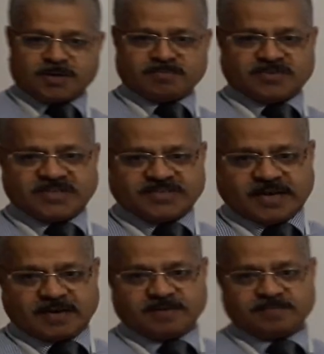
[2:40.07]

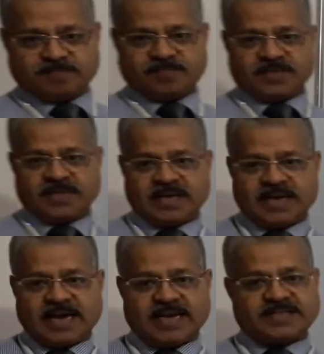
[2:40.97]
season
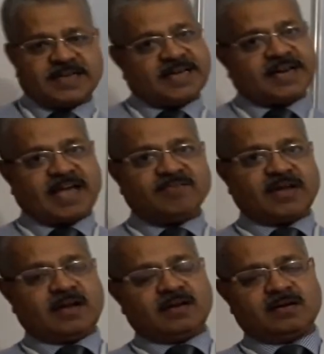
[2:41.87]
as
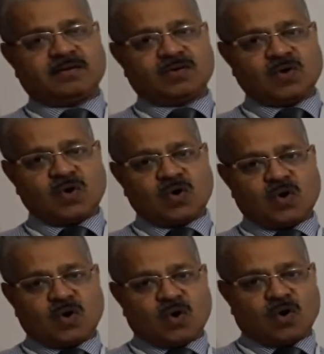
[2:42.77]
arrival
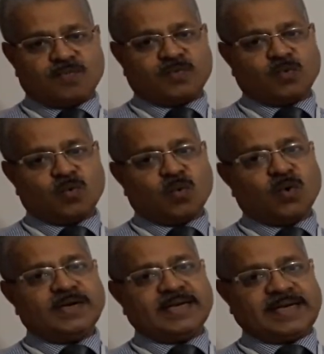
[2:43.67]
of
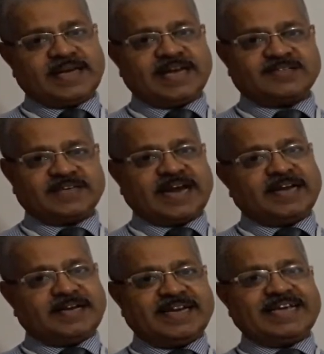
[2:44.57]
old age
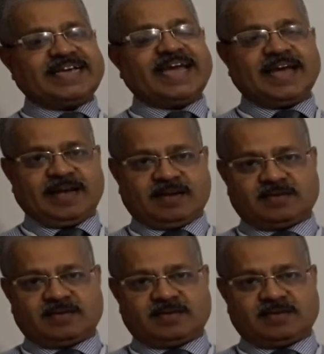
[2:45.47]
and decay.